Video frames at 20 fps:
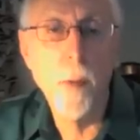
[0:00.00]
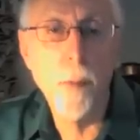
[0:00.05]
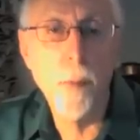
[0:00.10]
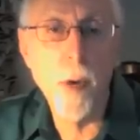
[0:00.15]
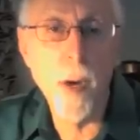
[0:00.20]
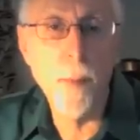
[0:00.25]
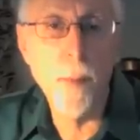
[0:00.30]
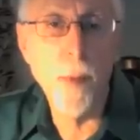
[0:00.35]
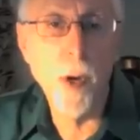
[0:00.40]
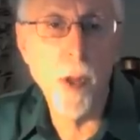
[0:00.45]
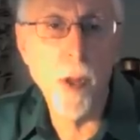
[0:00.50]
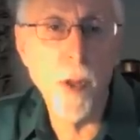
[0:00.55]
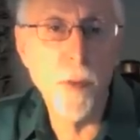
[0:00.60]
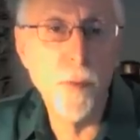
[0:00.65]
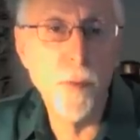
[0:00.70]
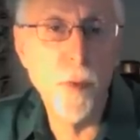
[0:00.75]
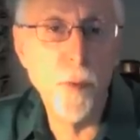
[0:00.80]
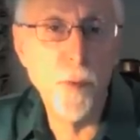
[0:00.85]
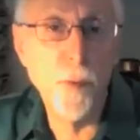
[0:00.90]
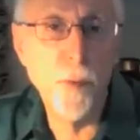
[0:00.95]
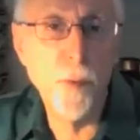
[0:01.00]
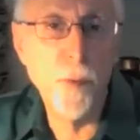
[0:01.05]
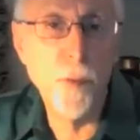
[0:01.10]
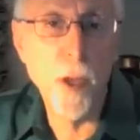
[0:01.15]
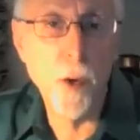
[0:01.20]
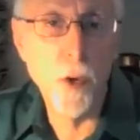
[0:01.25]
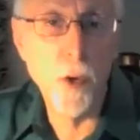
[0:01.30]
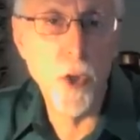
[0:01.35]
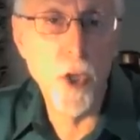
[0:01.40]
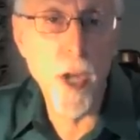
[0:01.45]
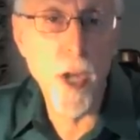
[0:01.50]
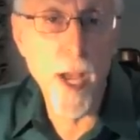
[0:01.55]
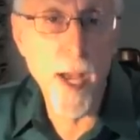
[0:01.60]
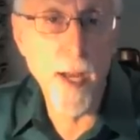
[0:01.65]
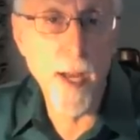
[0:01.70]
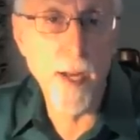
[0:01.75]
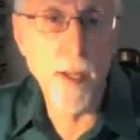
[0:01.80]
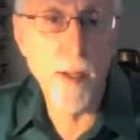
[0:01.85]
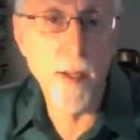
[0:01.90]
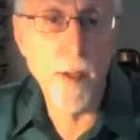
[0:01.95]
primarily for video
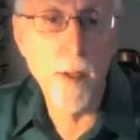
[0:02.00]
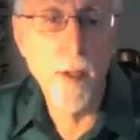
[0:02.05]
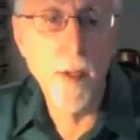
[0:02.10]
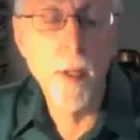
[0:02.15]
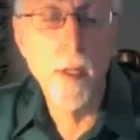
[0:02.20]
chatting.